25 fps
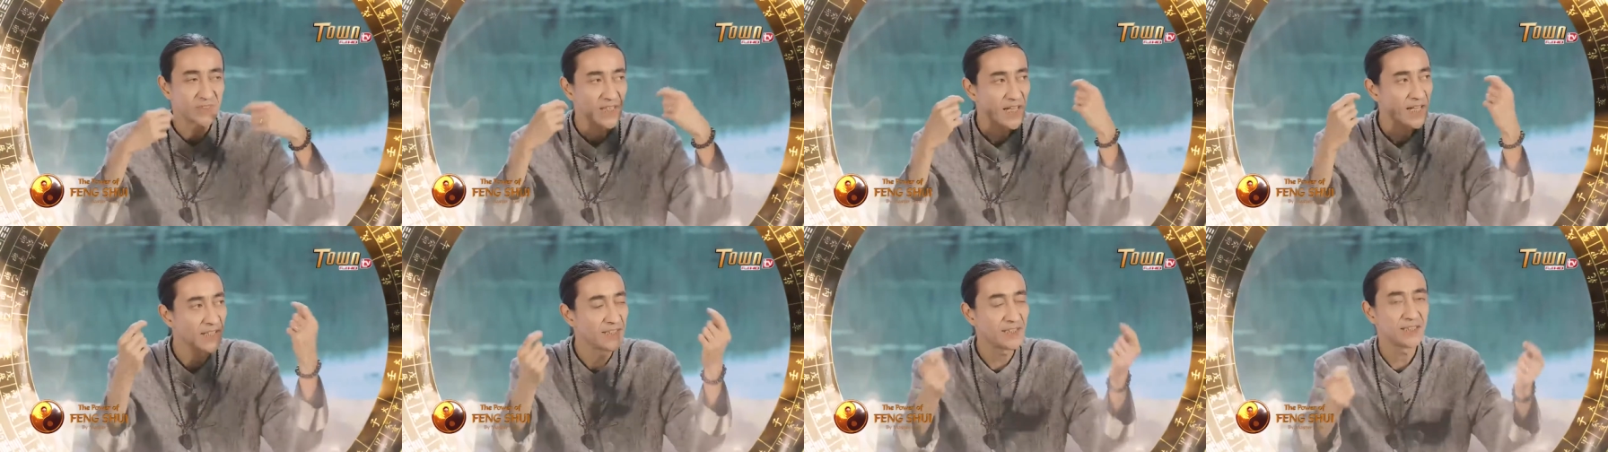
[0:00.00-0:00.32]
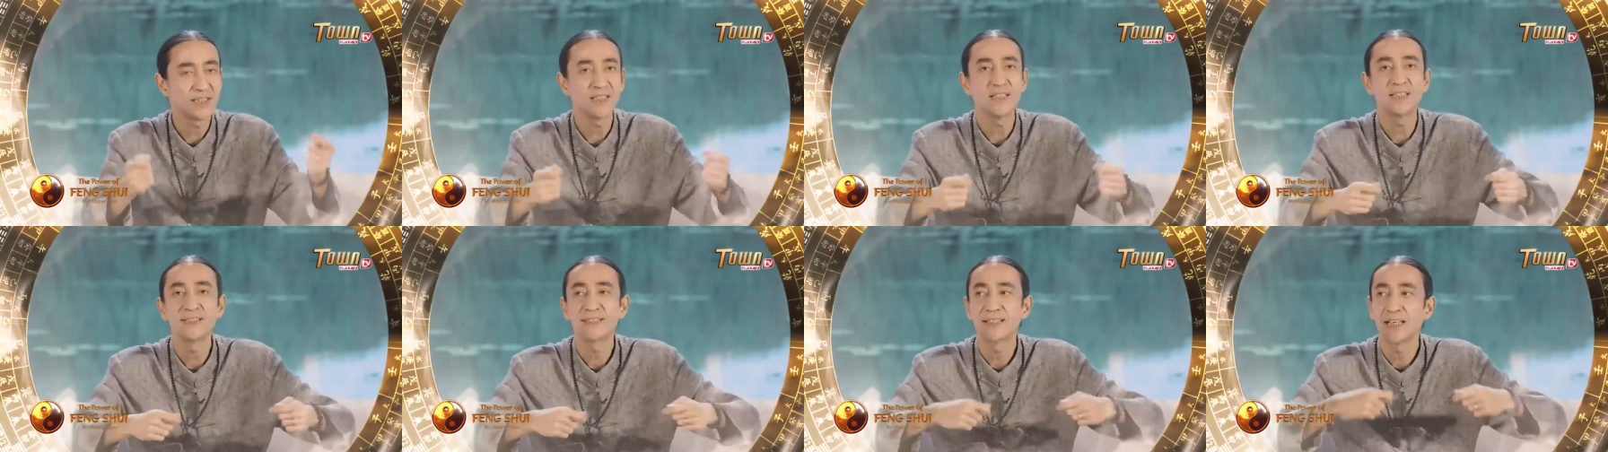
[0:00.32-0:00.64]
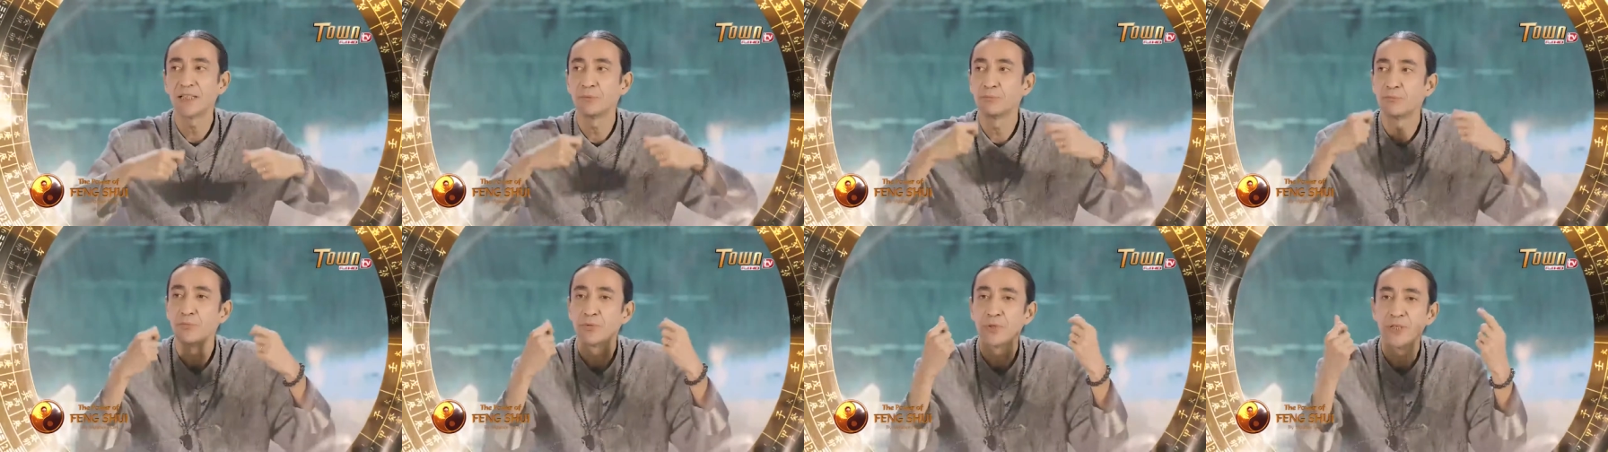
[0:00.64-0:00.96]
then it
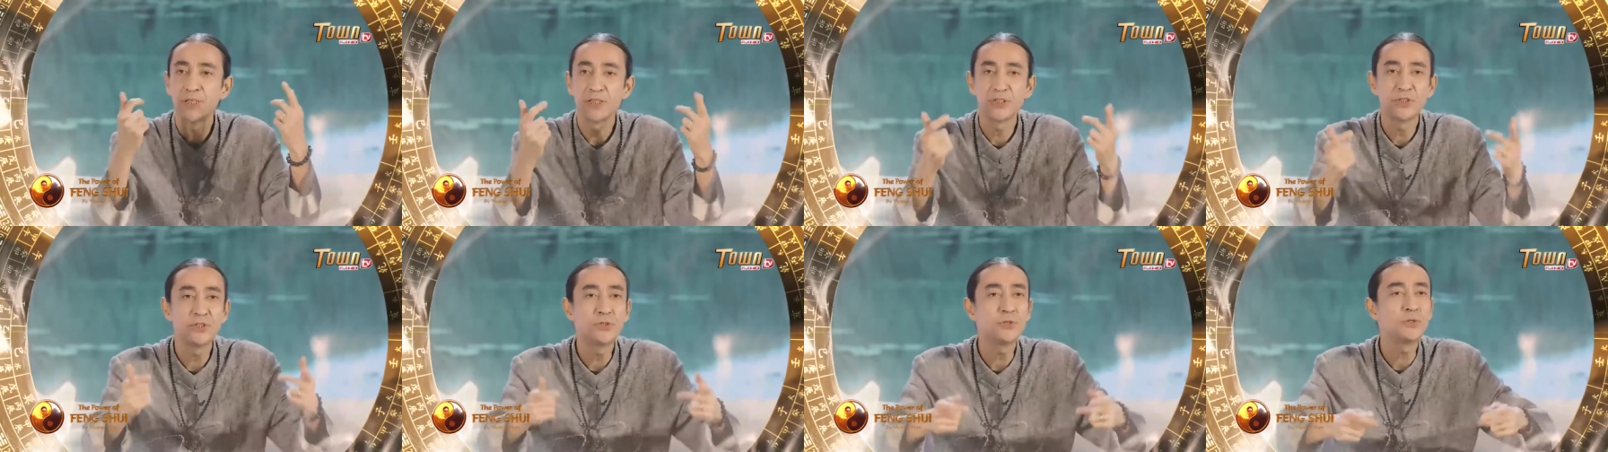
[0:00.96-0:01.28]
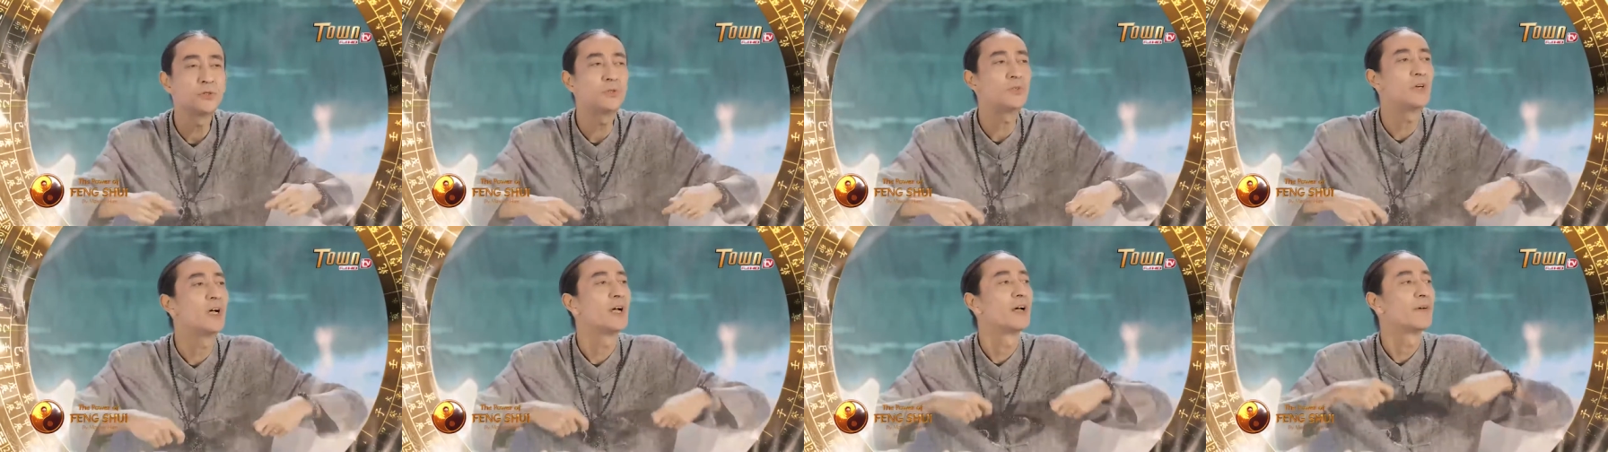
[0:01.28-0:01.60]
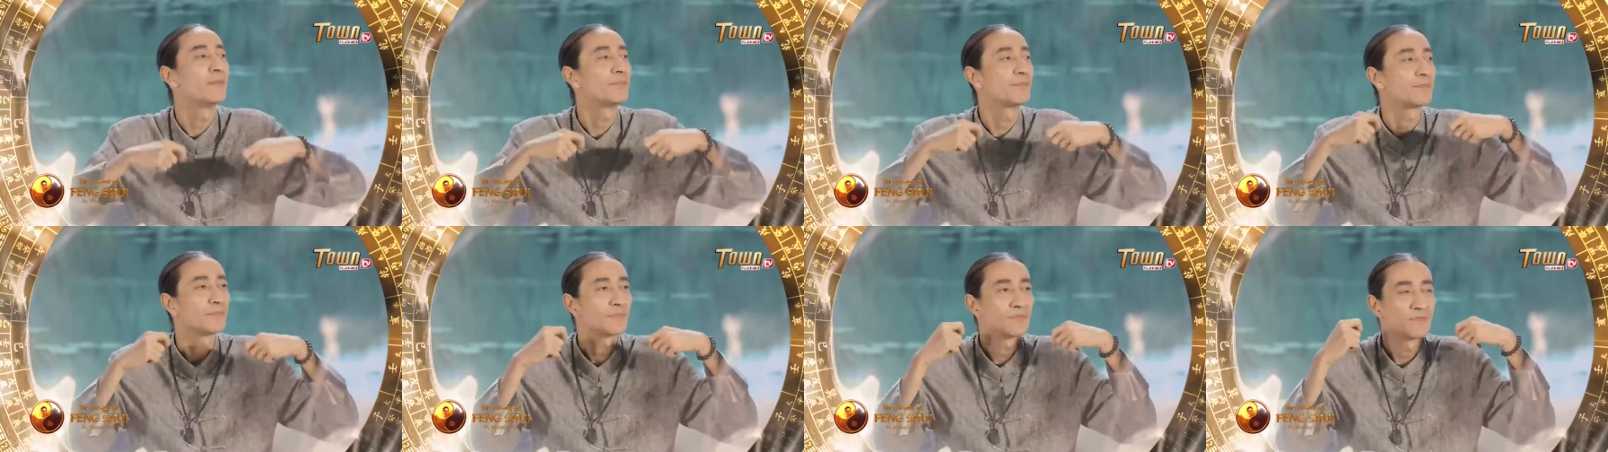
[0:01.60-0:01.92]
can bring you
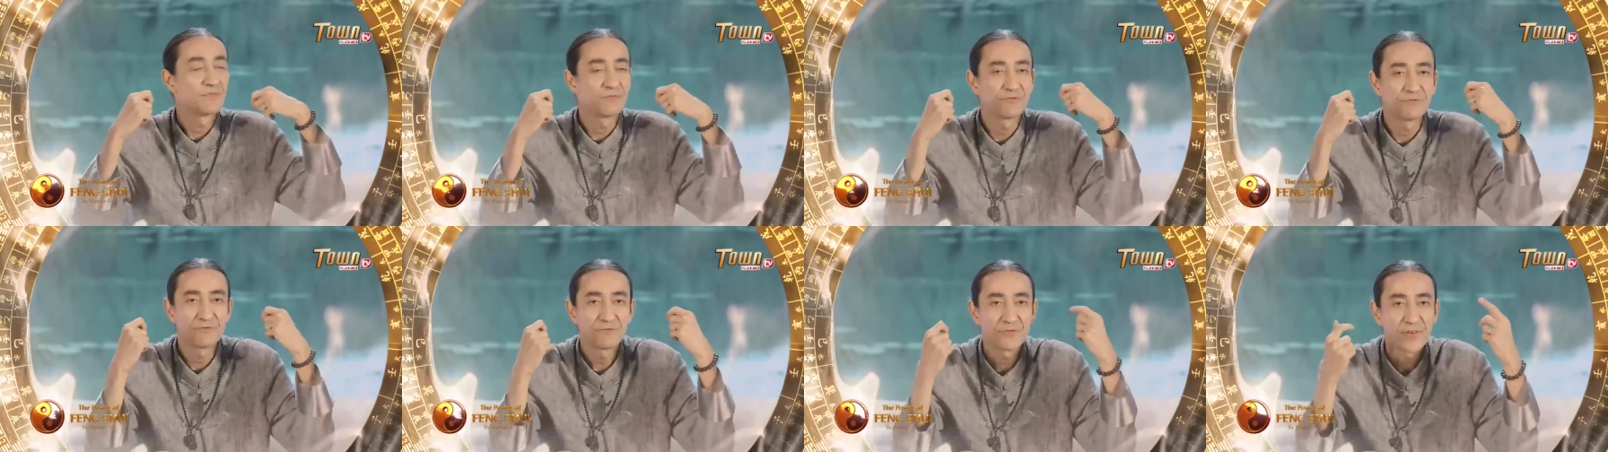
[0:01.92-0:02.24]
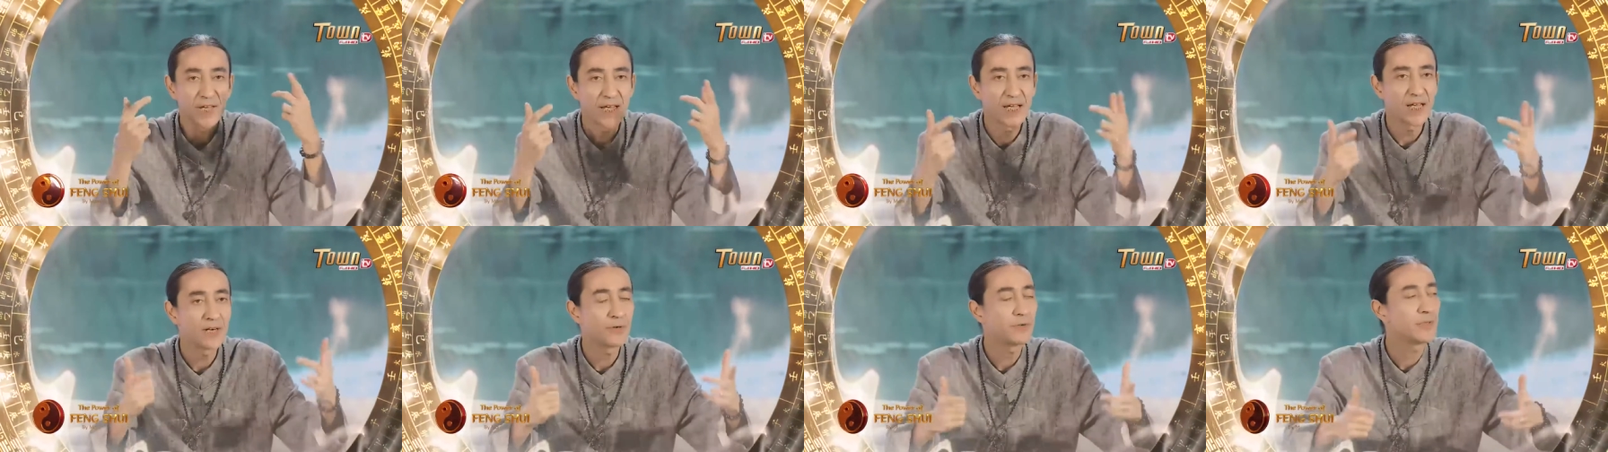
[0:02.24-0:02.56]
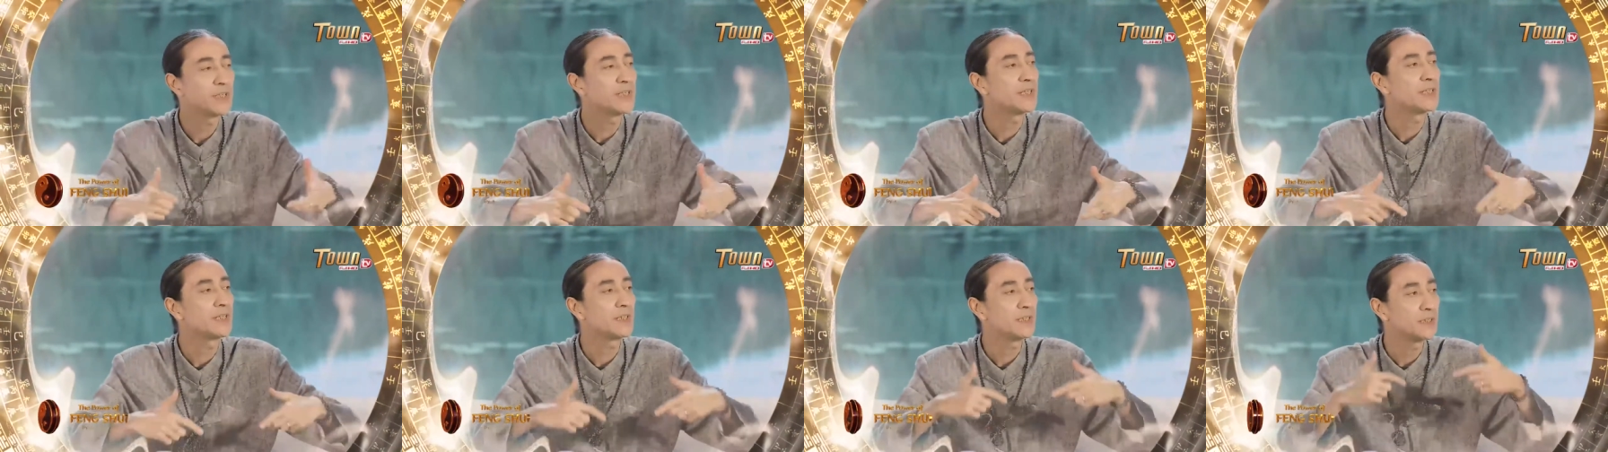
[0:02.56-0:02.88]

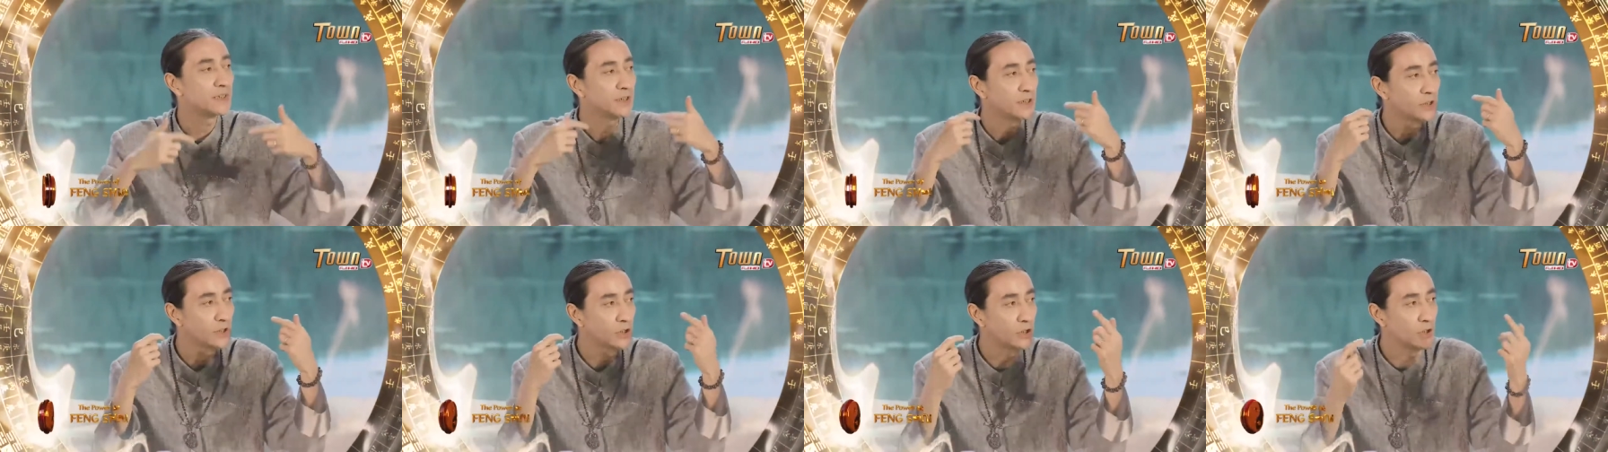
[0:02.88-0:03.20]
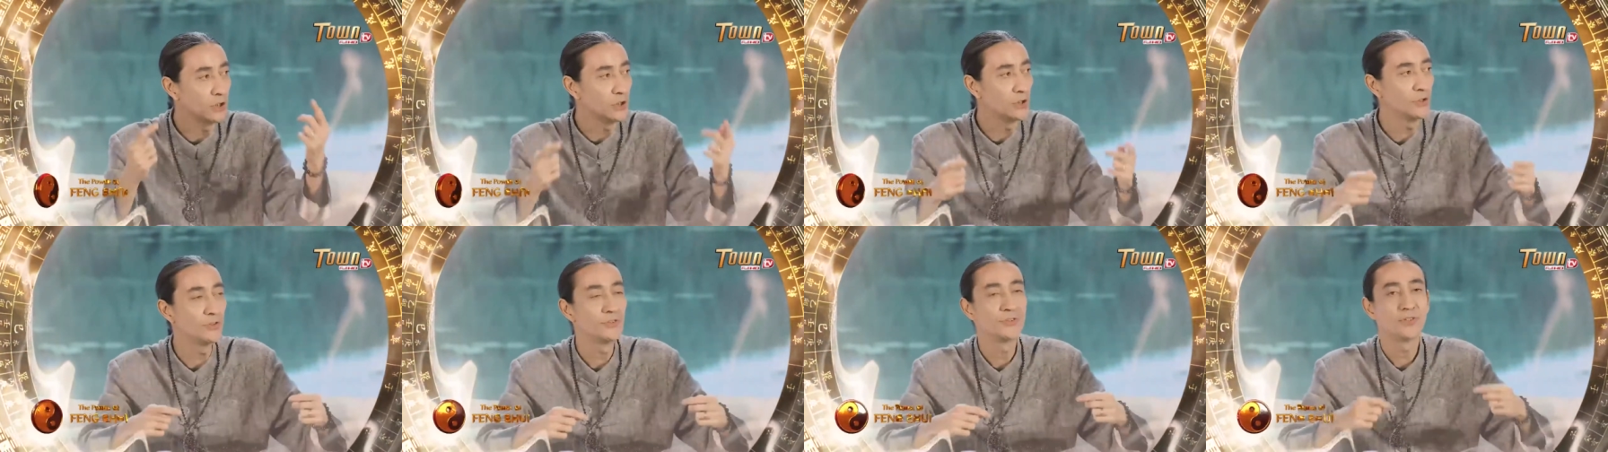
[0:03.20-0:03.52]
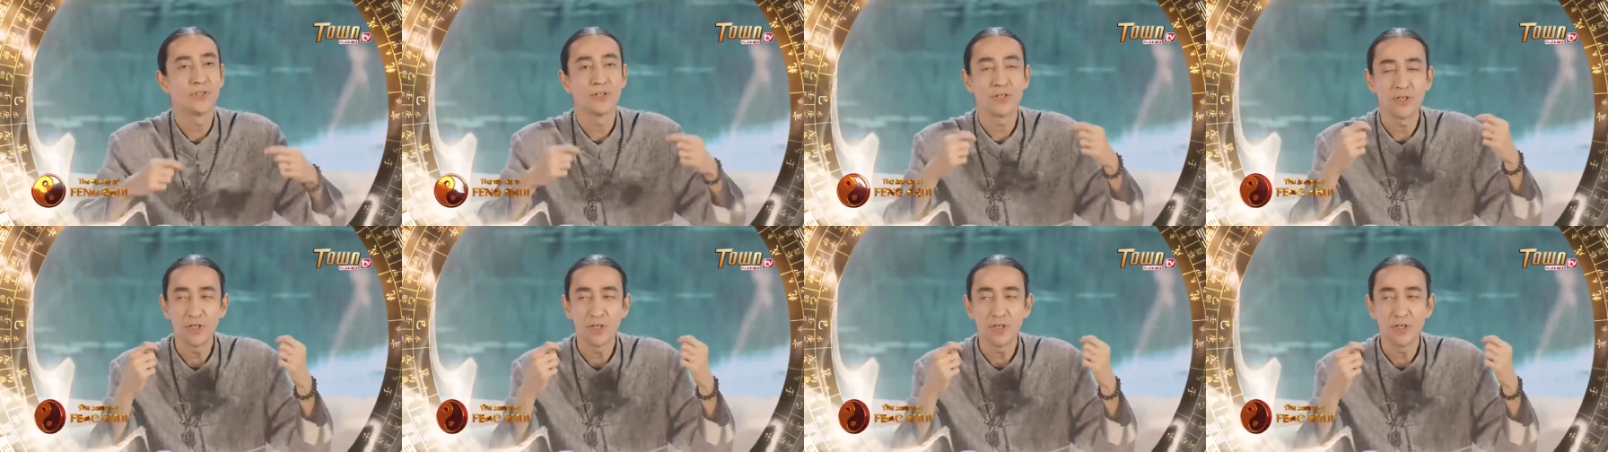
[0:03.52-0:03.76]
very good